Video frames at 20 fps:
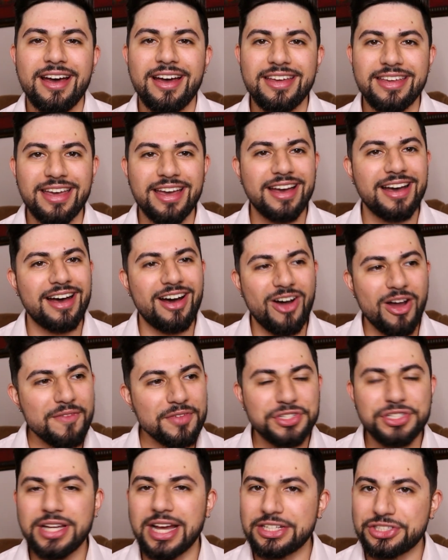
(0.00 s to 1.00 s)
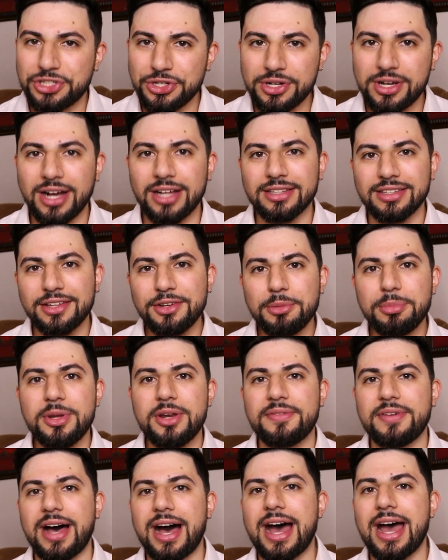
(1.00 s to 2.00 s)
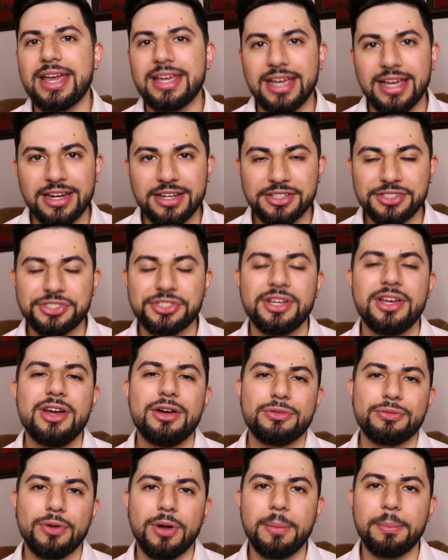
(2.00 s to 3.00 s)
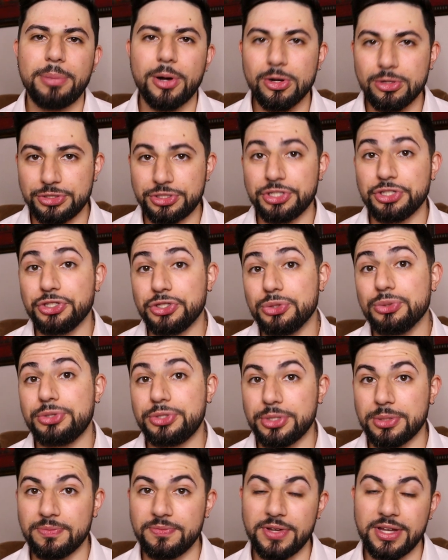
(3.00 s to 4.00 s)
Yeah, obviously I took a little bit of a hiatus from posting YouTube